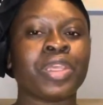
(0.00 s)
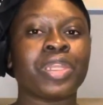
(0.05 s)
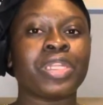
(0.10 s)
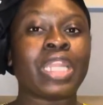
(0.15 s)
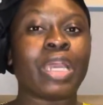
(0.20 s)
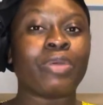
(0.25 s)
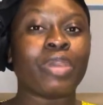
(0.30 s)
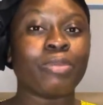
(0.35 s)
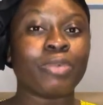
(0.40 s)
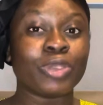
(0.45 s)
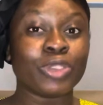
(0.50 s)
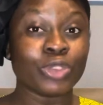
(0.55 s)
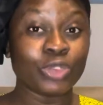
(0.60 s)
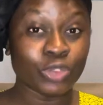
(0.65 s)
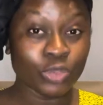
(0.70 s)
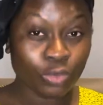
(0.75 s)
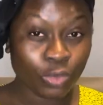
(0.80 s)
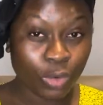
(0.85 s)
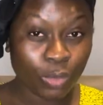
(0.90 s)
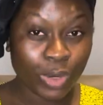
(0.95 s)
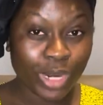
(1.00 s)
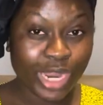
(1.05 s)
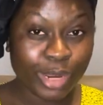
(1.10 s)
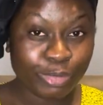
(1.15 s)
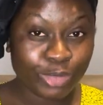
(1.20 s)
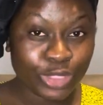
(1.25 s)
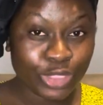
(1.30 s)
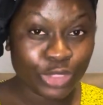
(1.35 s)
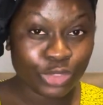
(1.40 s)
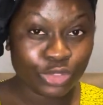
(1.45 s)
that we're able to do what we're
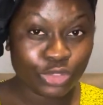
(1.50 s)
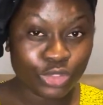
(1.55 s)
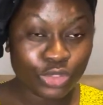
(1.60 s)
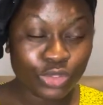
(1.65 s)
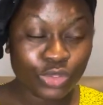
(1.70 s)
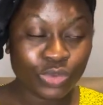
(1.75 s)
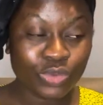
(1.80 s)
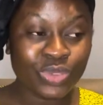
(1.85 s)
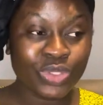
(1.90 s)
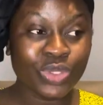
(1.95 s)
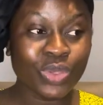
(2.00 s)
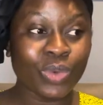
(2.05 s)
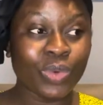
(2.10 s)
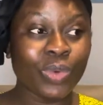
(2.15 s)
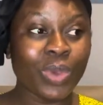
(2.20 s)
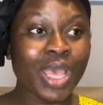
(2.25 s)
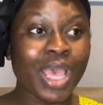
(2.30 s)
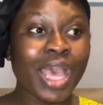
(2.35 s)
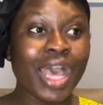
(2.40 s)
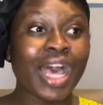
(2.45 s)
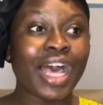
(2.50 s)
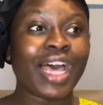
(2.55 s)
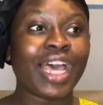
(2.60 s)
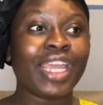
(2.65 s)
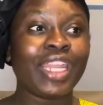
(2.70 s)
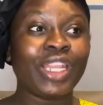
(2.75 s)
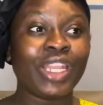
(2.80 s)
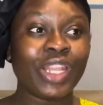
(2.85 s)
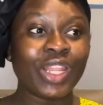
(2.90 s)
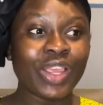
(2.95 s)
able to do. So I
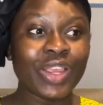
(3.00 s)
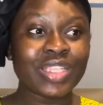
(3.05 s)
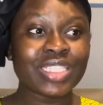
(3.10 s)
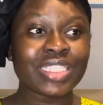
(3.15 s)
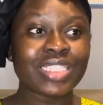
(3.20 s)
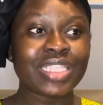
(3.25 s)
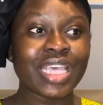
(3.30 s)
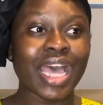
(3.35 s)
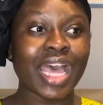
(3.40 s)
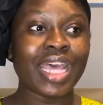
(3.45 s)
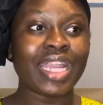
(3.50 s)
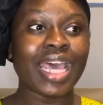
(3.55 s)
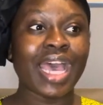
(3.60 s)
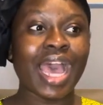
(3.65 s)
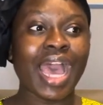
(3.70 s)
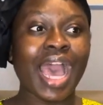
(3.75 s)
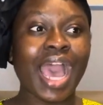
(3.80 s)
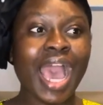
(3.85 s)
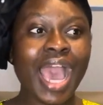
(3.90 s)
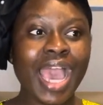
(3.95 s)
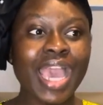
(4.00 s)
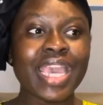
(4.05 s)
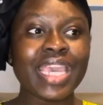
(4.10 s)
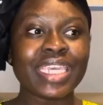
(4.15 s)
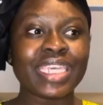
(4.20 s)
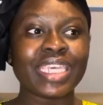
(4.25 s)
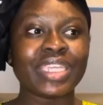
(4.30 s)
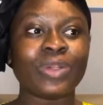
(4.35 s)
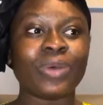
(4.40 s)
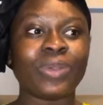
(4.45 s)
learned that I
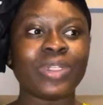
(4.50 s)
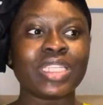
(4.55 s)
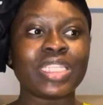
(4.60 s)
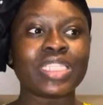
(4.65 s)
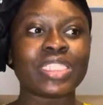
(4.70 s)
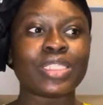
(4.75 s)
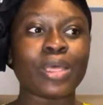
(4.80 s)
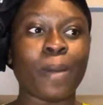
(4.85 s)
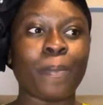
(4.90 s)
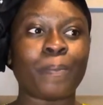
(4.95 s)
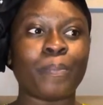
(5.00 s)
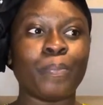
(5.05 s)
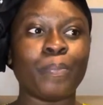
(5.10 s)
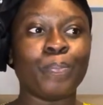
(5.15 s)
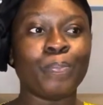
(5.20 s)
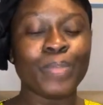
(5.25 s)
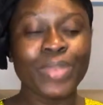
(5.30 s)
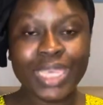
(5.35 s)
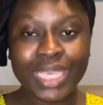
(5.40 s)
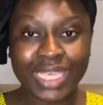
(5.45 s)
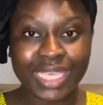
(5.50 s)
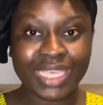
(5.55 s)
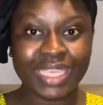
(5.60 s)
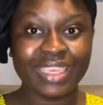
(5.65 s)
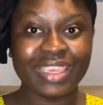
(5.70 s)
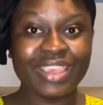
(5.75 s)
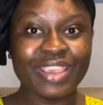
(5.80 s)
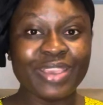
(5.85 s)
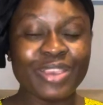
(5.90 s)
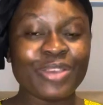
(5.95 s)
can only stop
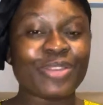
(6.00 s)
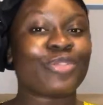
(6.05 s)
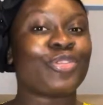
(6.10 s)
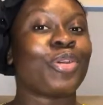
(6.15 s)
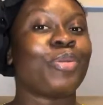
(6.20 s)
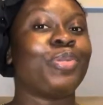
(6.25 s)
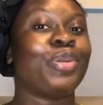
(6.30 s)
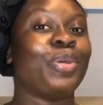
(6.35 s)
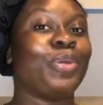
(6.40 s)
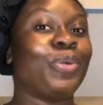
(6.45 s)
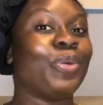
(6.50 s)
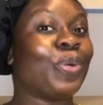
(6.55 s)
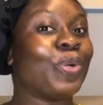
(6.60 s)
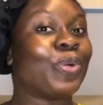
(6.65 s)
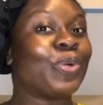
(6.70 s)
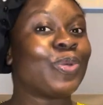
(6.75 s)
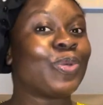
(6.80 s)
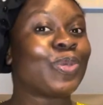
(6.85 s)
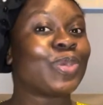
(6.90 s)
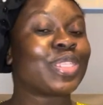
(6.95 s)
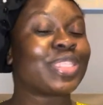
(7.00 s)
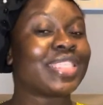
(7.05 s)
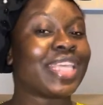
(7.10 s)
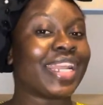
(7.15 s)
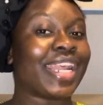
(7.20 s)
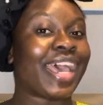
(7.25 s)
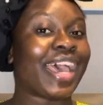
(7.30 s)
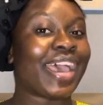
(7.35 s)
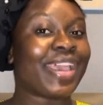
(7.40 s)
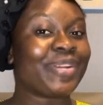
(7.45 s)
me from the goals
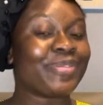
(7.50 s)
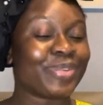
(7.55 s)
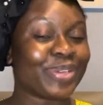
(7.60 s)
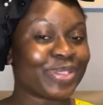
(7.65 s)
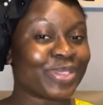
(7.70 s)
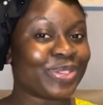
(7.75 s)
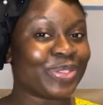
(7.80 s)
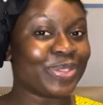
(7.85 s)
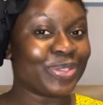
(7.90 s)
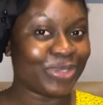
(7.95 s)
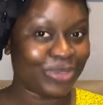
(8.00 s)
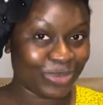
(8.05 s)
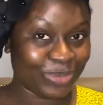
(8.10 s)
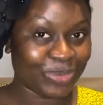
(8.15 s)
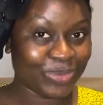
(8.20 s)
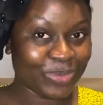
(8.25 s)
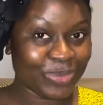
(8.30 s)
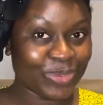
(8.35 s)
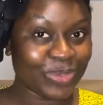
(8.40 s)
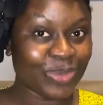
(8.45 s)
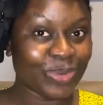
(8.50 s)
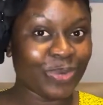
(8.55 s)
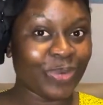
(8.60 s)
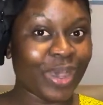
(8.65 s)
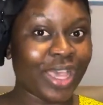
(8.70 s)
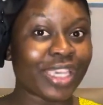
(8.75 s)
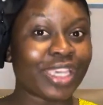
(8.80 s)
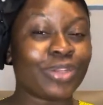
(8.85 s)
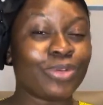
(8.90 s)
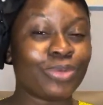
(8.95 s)
that I want to do. So
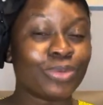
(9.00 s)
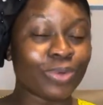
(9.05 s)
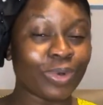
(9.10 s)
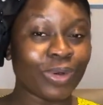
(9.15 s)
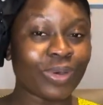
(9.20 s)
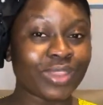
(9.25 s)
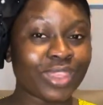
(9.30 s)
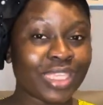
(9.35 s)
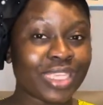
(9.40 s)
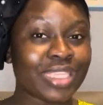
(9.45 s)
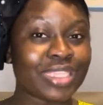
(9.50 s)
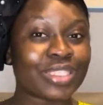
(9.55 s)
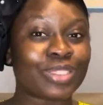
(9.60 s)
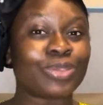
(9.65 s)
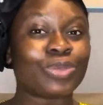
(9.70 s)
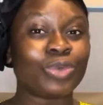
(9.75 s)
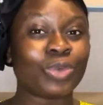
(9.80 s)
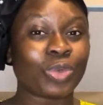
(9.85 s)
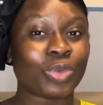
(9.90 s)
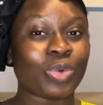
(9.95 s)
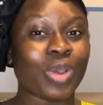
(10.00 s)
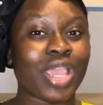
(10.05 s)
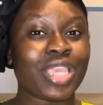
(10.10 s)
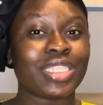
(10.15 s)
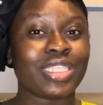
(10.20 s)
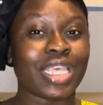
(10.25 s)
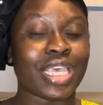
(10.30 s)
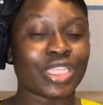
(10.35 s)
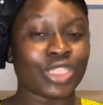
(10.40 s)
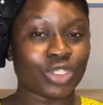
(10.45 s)
I can do all things through
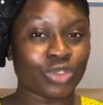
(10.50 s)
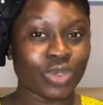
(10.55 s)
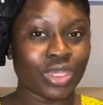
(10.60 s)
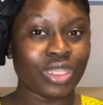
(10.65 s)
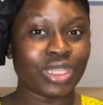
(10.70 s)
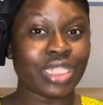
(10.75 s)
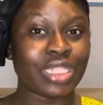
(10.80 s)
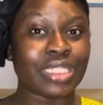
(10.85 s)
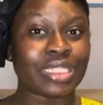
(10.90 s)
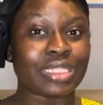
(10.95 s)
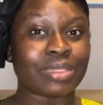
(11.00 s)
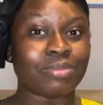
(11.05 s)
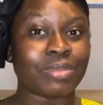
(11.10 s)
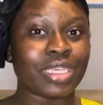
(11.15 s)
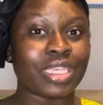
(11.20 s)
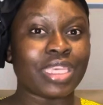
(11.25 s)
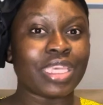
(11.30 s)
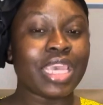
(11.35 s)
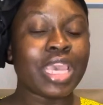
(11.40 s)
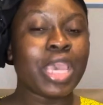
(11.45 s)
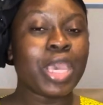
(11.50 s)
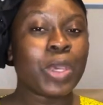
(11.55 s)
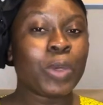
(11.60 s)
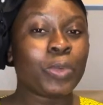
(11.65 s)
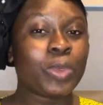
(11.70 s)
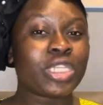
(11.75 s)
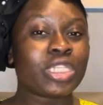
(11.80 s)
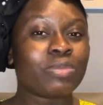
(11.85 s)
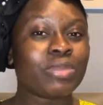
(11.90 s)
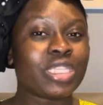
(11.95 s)
Christ that strengthens me,
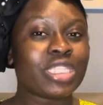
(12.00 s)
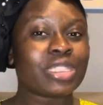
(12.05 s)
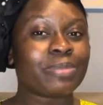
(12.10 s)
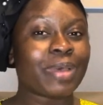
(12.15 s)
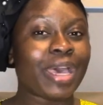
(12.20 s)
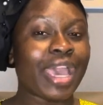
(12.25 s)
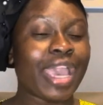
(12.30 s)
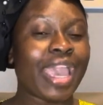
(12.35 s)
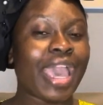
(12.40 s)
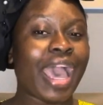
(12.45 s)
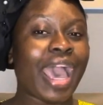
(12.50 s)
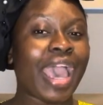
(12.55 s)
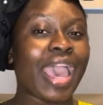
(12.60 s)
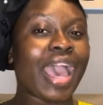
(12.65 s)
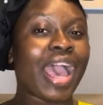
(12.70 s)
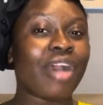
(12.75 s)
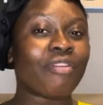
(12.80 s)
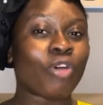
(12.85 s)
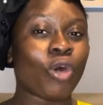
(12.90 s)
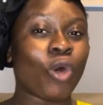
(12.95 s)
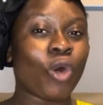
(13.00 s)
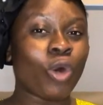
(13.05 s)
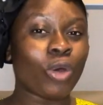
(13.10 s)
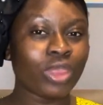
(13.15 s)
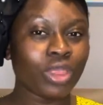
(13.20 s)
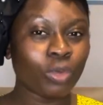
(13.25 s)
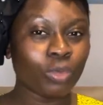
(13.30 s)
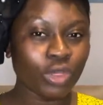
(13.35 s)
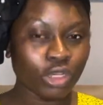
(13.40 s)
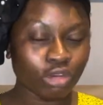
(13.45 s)
which means by I have all
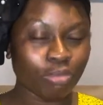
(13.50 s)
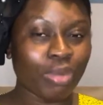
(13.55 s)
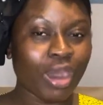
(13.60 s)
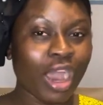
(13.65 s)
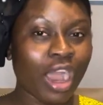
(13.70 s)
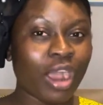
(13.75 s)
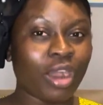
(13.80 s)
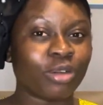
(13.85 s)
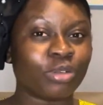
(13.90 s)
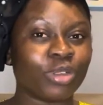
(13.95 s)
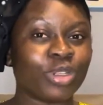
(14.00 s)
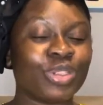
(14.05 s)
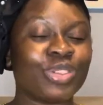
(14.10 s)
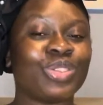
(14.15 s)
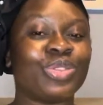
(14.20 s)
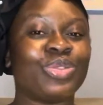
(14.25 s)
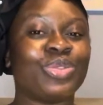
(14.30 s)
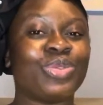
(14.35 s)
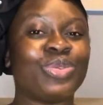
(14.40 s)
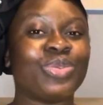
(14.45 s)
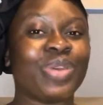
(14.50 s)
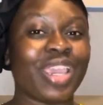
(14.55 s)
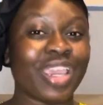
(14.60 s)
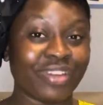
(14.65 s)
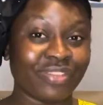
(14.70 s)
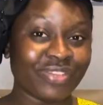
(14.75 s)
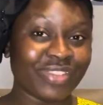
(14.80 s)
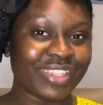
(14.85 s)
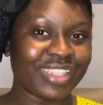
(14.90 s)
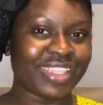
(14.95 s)
the willpower to do
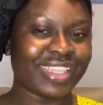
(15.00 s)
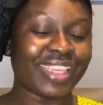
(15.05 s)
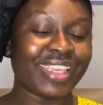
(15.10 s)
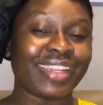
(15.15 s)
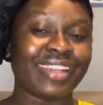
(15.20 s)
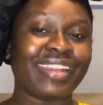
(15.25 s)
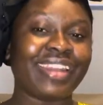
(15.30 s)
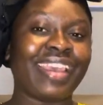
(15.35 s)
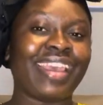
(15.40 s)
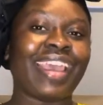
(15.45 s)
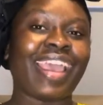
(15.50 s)
everything